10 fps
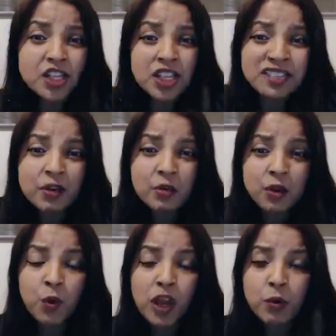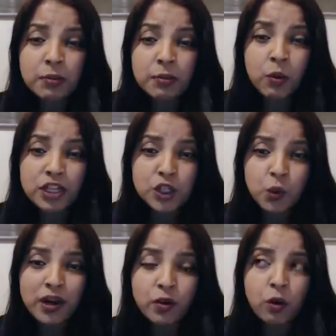she hasn't done when we work with me
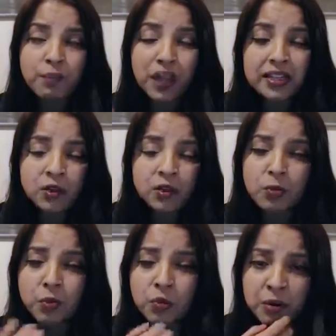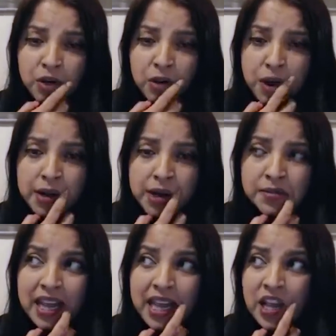one-to-one or in group or one group programs.